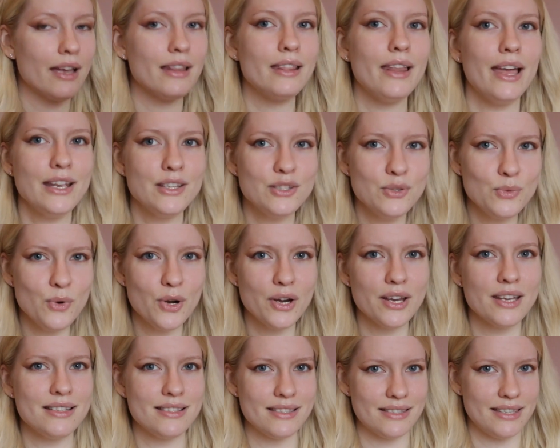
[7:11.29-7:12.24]
I like to
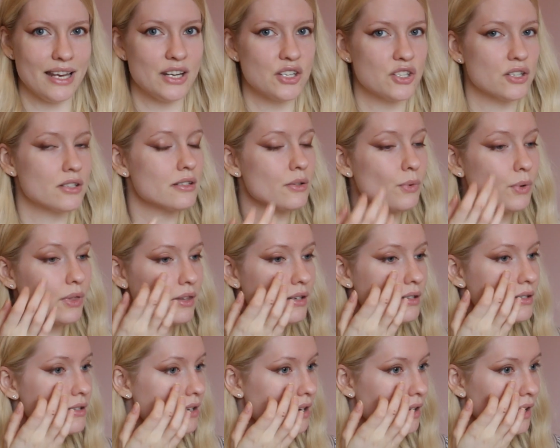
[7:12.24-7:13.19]
work in sections with
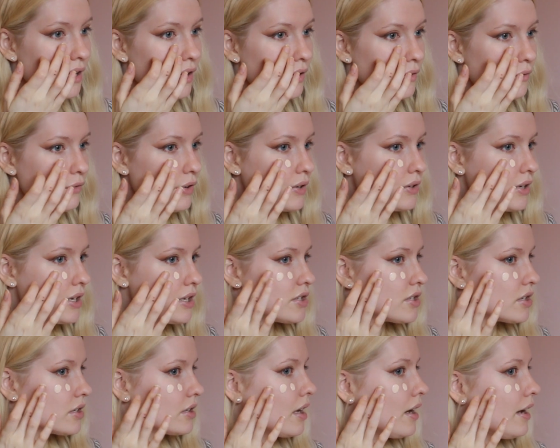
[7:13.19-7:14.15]
this
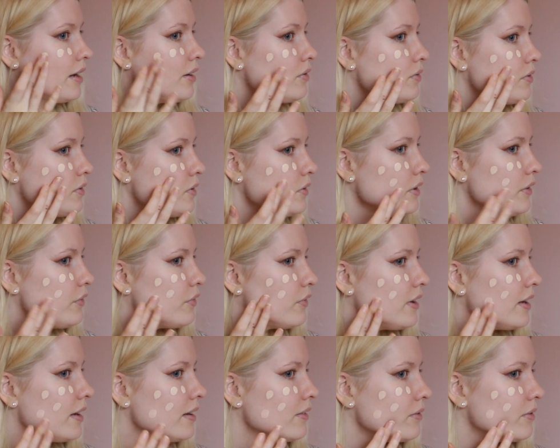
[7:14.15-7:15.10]
foundation. I don't know if
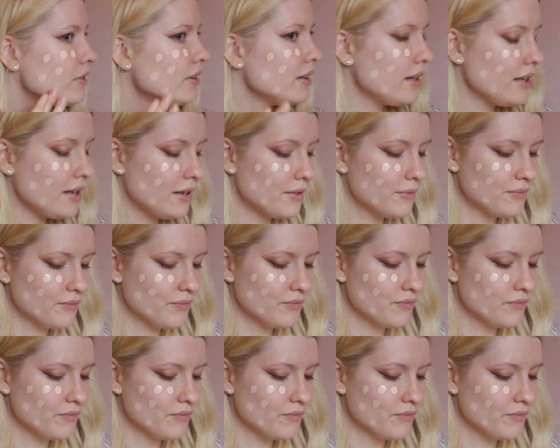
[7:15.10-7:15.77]
it really